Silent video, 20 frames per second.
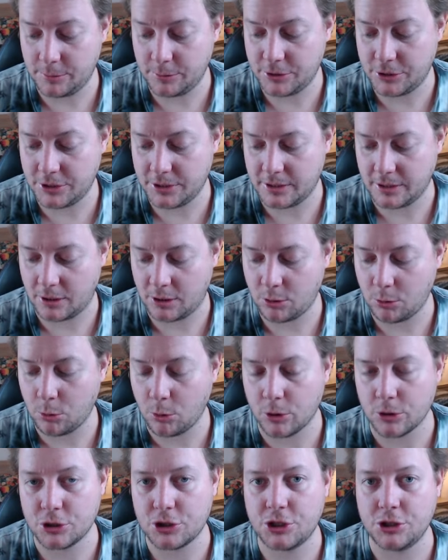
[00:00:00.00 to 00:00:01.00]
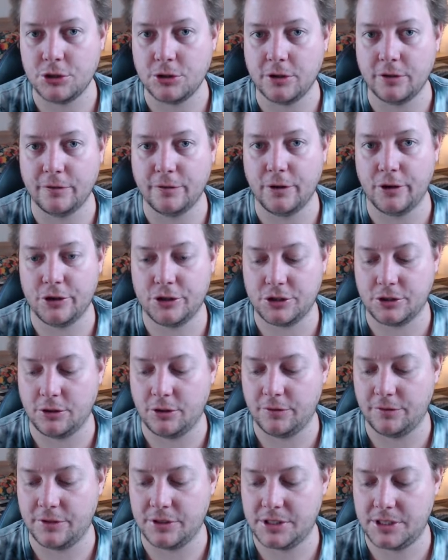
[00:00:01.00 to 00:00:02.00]
which is the quad tuner version
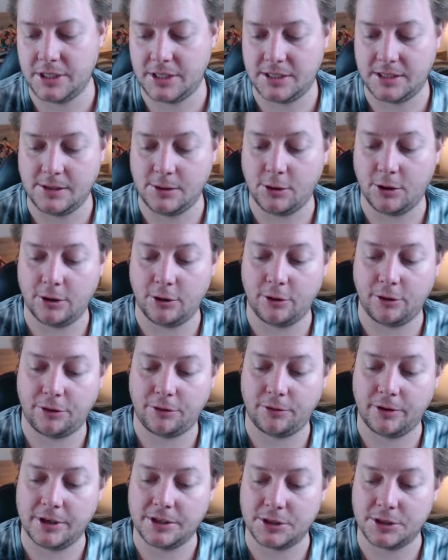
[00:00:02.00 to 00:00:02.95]
of the 6903.